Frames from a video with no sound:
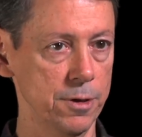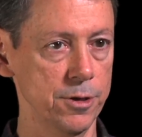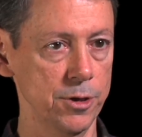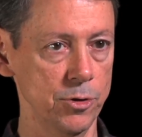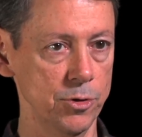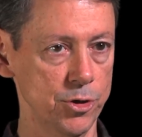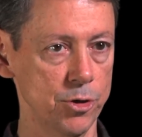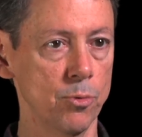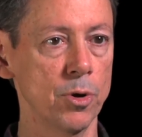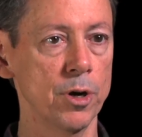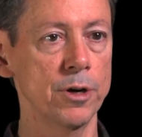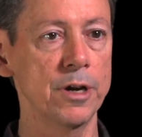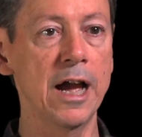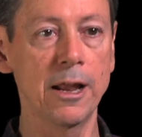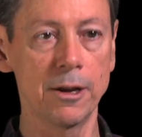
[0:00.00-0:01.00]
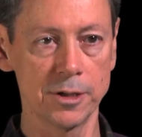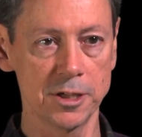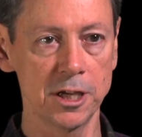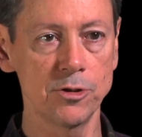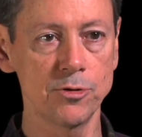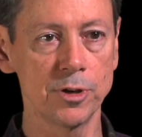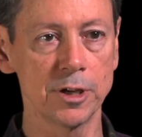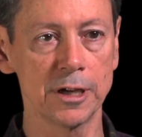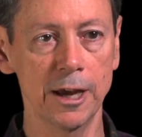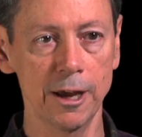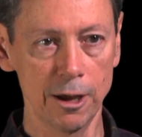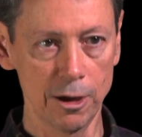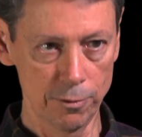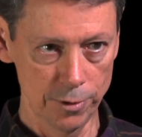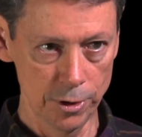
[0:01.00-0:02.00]
to use your word, allocentric
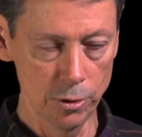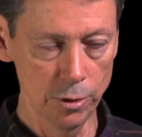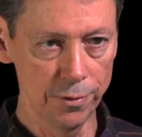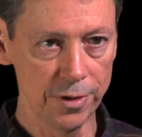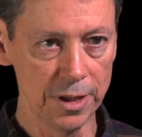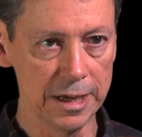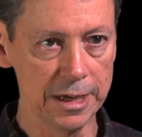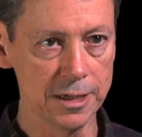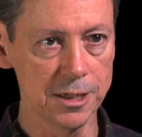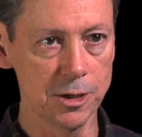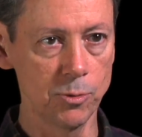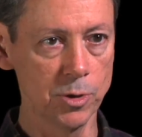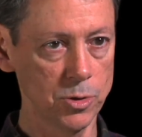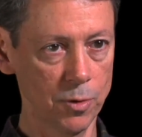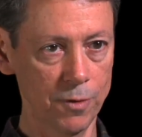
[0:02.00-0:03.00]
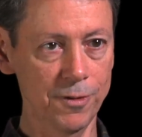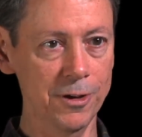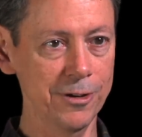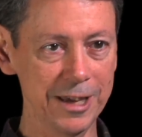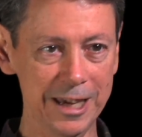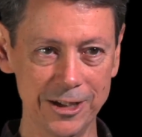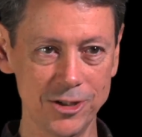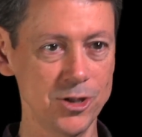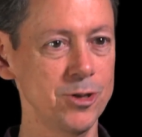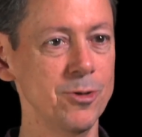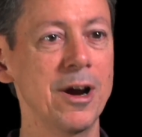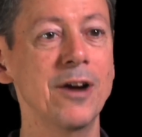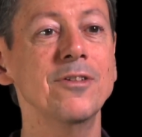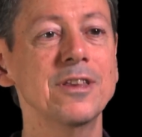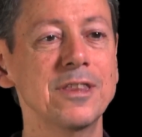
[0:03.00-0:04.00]
view of things, in which we feel hitched
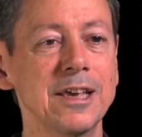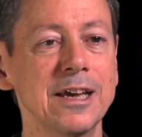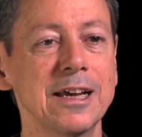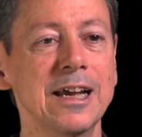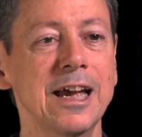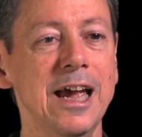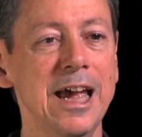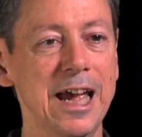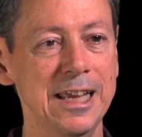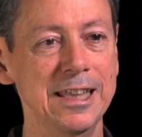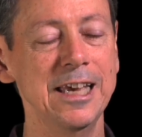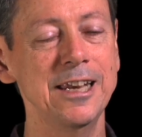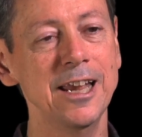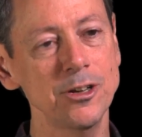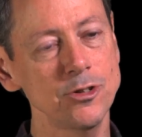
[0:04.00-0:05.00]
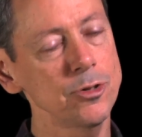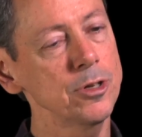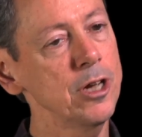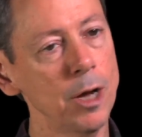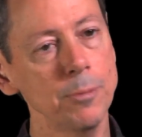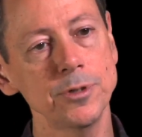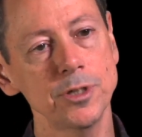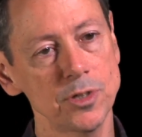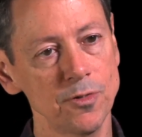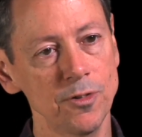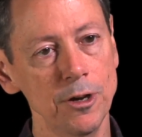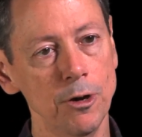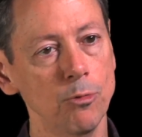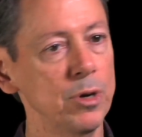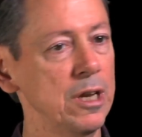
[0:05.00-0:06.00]
to everything. And that naturally helps us
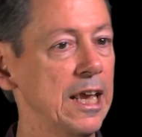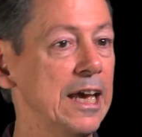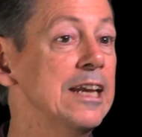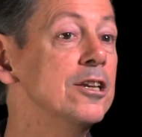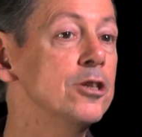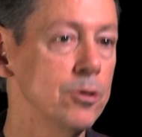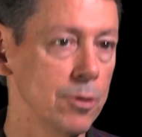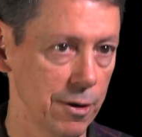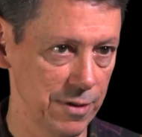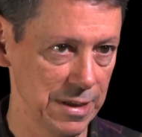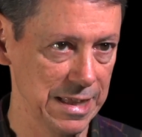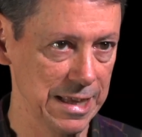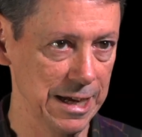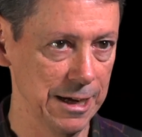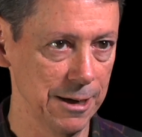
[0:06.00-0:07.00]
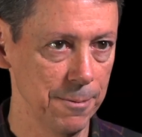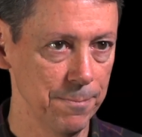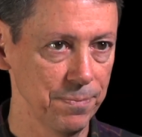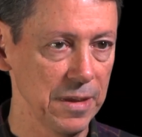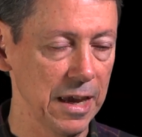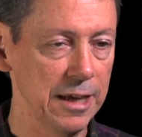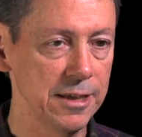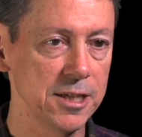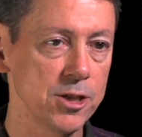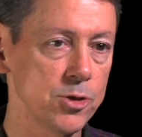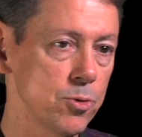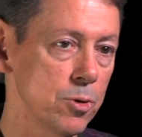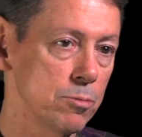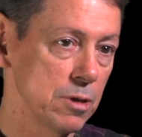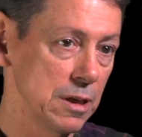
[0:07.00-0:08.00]
feel related to everything. And
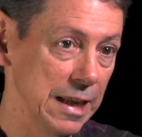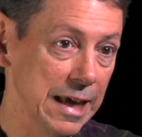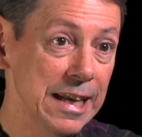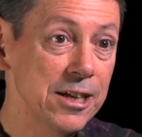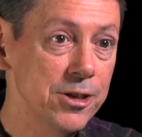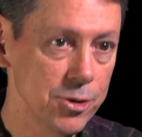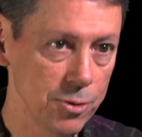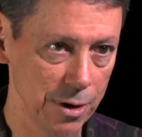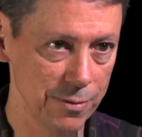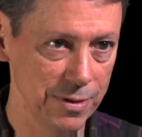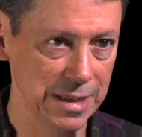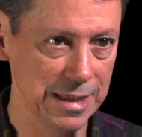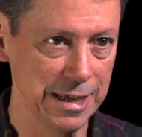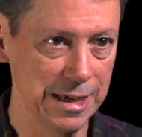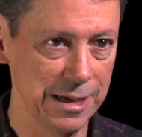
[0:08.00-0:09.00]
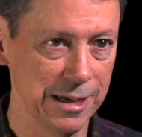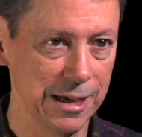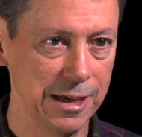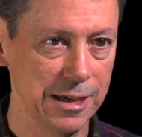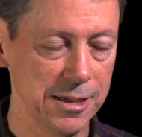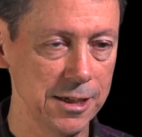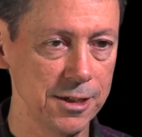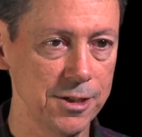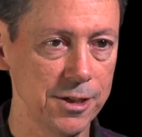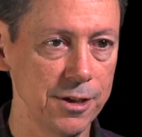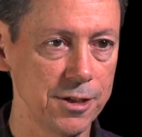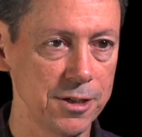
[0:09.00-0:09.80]
since we're related to everything, since in